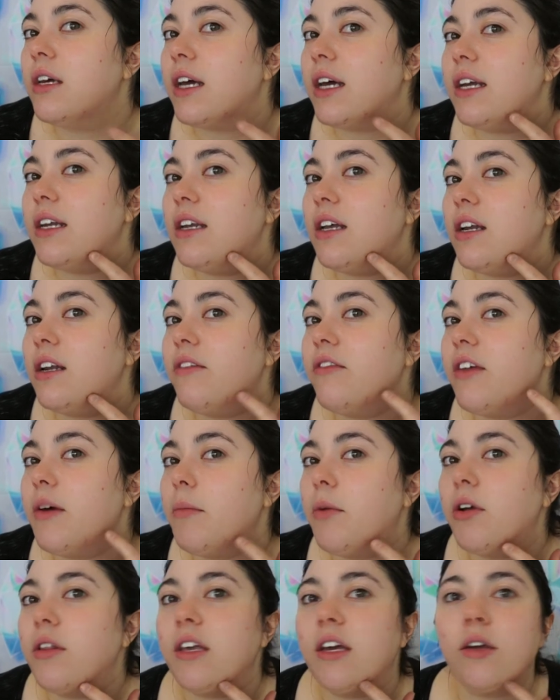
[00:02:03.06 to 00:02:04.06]
And none of
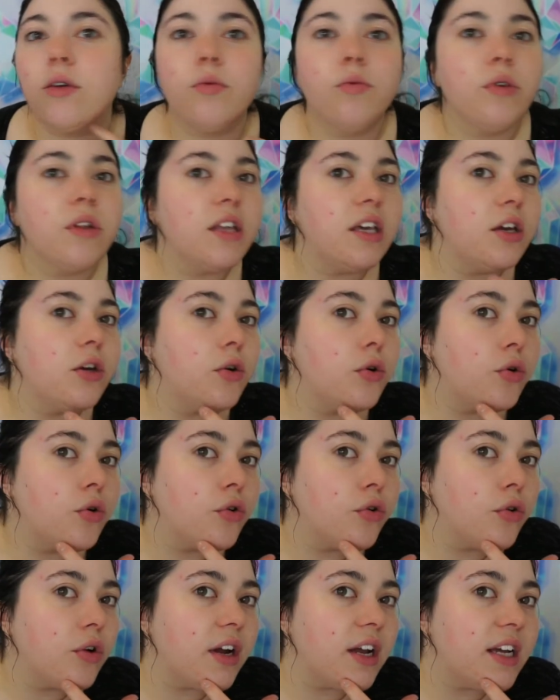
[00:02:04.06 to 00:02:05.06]
them are like really
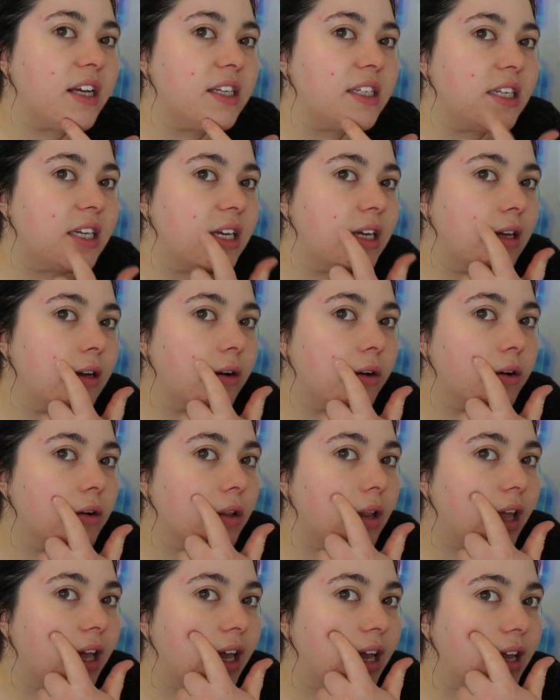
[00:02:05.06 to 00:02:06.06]
crazy or
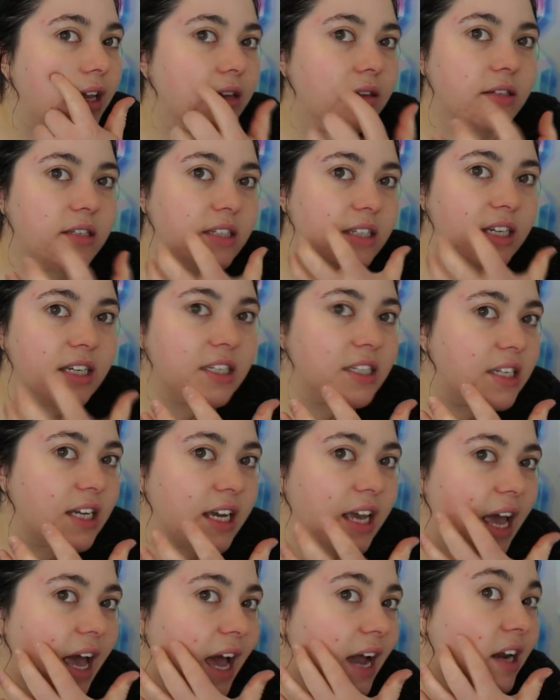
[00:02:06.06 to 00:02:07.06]
like
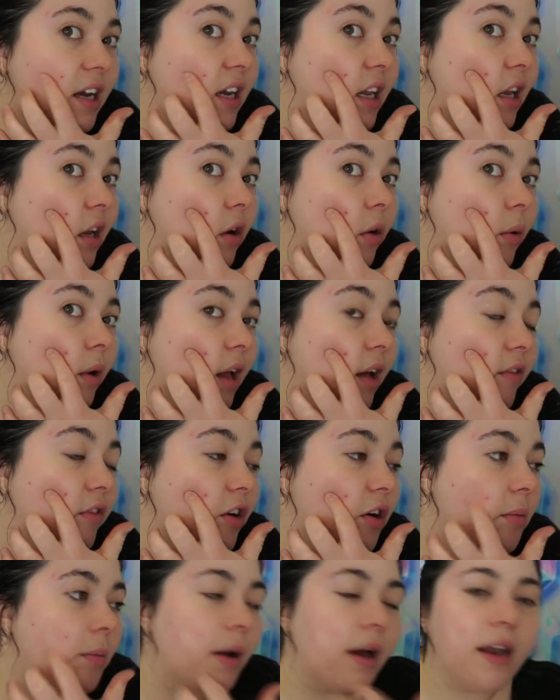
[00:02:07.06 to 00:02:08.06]
cystic acne or
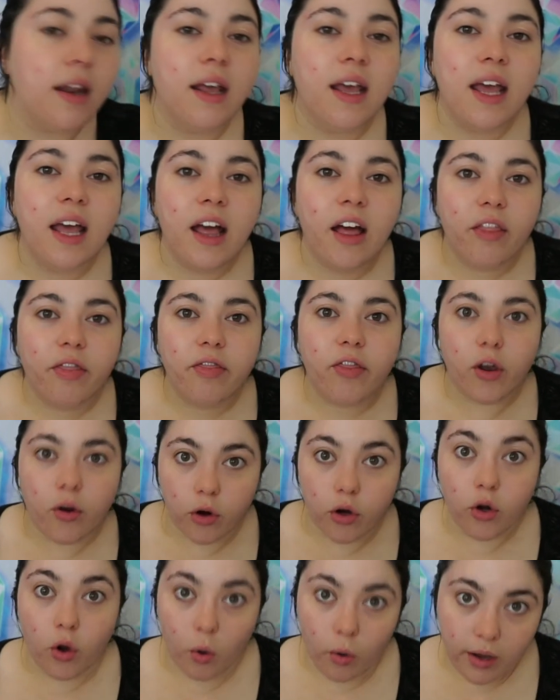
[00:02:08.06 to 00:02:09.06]
whatever, but
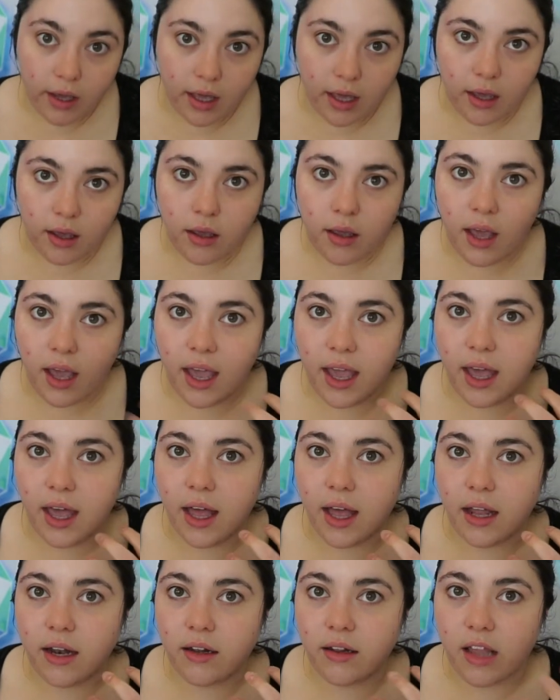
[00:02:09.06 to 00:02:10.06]
they're annoying
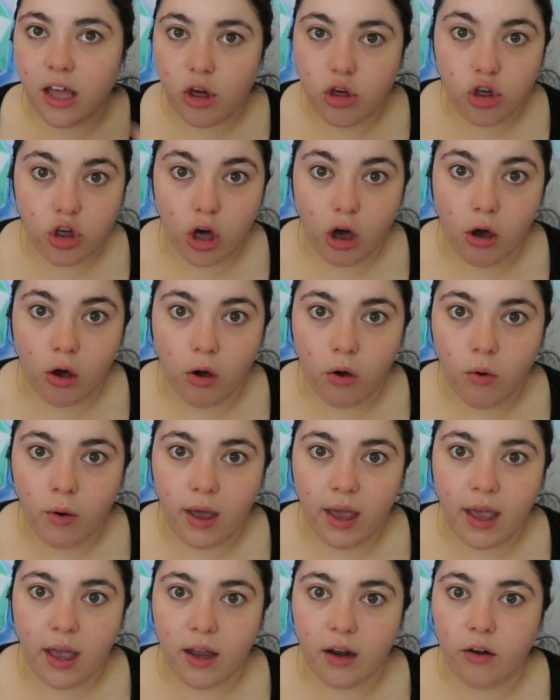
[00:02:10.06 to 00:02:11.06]
and they show.
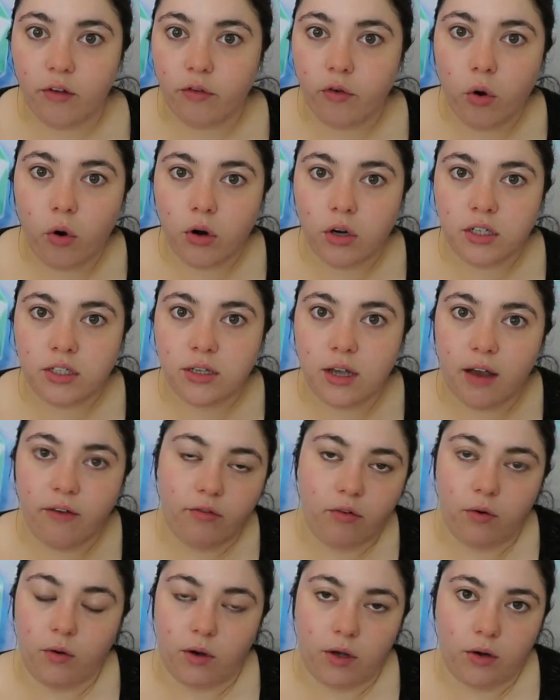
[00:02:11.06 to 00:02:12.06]
And of course,
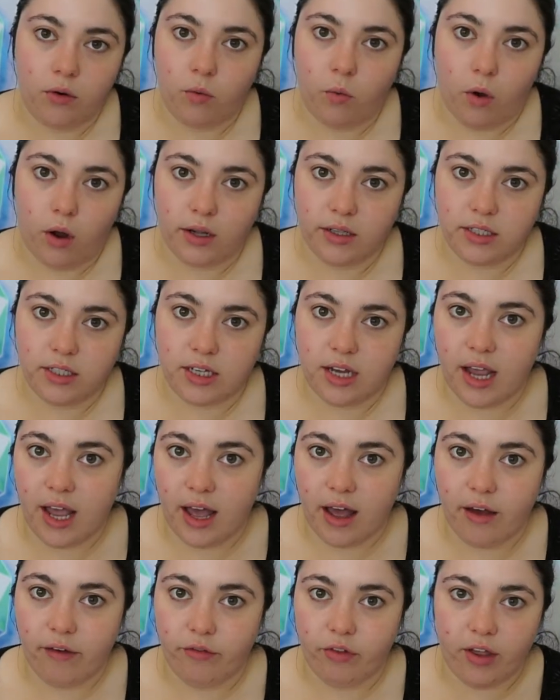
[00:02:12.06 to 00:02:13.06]
everyone wants to
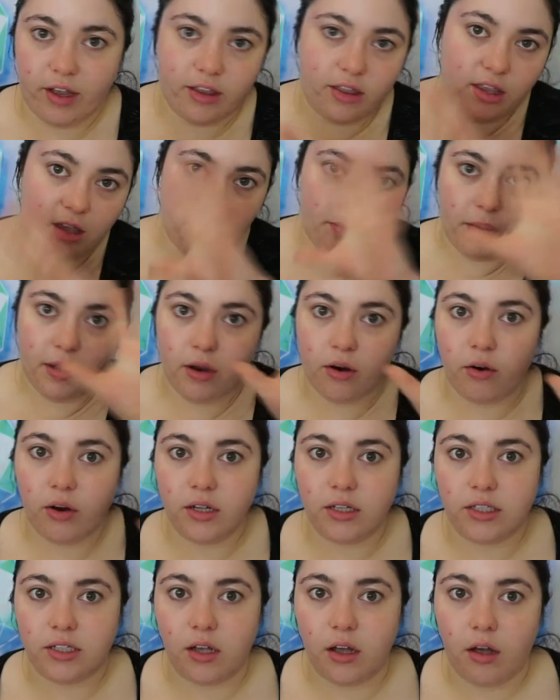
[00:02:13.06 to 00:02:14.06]
have like the
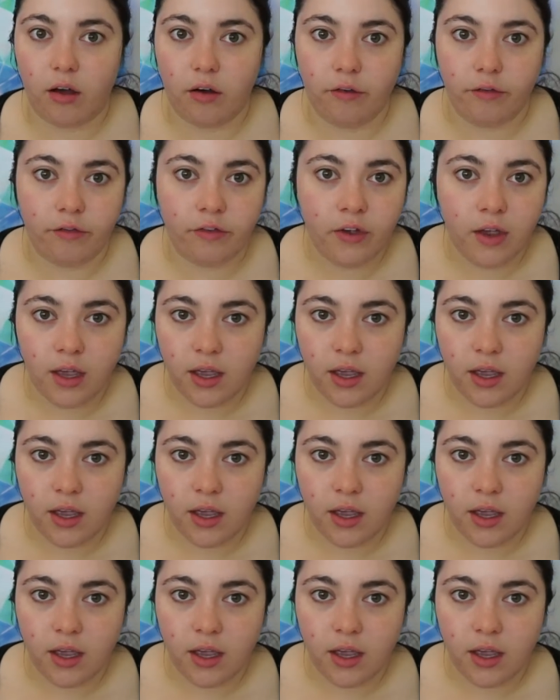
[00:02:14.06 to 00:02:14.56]
appearance of